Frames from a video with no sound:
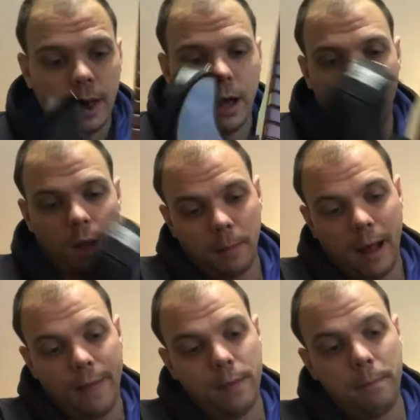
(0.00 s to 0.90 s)

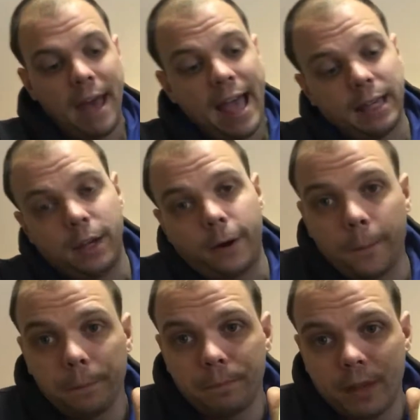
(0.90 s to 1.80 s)
on the back
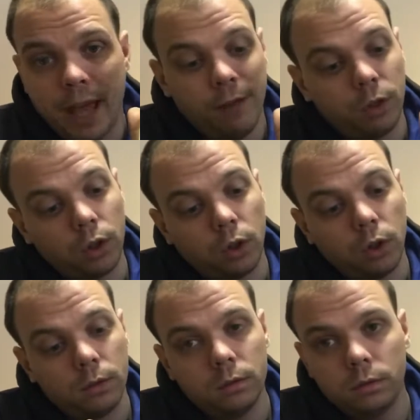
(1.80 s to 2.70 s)
here have a little